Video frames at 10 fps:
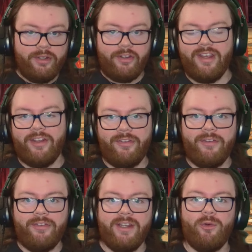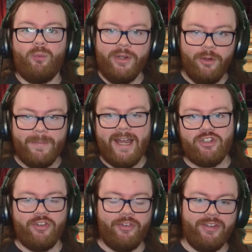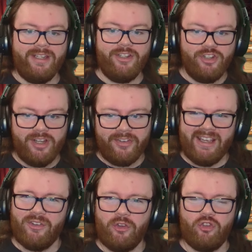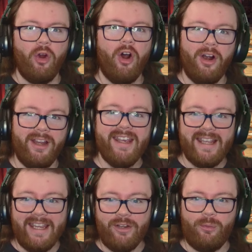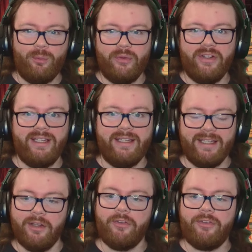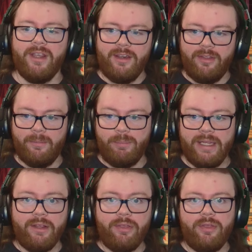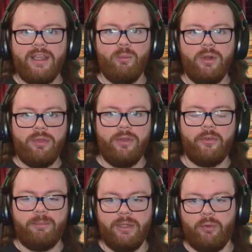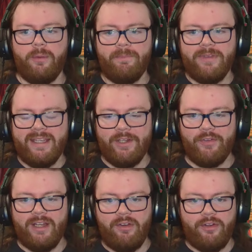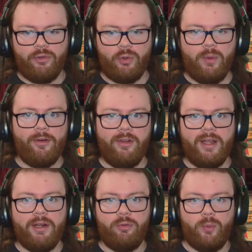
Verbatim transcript: to test this in a real match to see just how strong it really is. The big thing with this build is that it does require a lot of